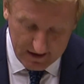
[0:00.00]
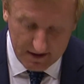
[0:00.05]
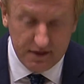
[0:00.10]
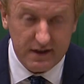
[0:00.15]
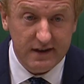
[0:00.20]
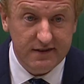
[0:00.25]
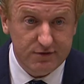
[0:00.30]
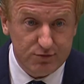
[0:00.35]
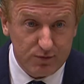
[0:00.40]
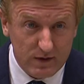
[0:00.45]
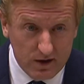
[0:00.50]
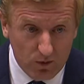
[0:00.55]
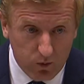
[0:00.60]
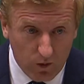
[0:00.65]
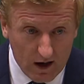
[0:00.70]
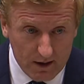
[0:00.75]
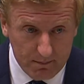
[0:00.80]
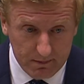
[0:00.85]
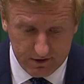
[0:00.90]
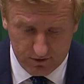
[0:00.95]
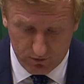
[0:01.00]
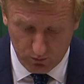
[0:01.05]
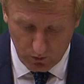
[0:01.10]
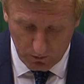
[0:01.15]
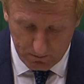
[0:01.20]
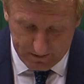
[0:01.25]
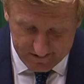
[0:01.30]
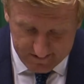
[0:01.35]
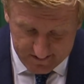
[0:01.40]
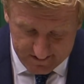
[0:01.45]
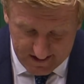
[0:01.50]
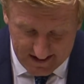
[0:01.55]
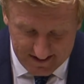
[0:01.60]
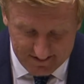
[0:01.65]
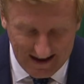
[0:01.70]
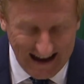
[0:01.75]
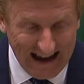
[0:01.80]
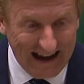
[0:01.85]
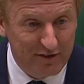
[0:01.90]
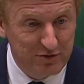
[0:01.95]
This requirement will be
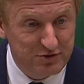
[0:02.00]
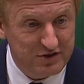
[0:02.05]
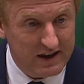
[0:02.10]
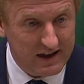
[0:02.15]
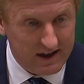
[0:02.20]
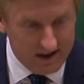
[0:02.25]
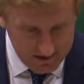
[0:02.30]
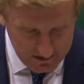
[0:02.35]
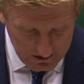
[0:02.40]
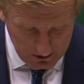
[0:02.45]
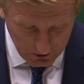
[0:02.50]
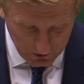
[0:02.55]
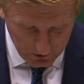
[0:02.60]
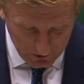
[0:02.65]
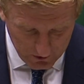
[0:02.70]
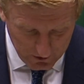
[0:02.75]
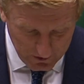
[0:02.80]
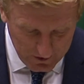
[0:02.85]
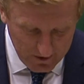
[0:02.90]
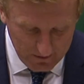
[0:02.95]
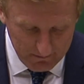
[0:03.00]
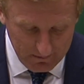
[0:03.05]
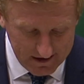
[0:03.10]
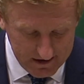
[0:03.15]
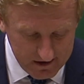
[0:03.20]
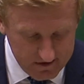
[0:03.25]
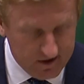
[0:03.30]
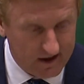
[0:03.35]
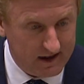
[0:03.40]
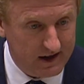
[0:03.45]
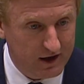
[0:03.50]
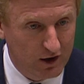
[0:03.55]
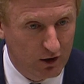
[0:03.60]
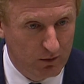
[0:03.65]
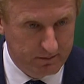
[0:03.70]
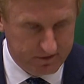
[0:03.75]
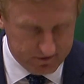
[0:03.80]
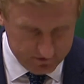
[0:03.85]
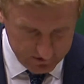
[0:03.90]
set out in law by the Telecom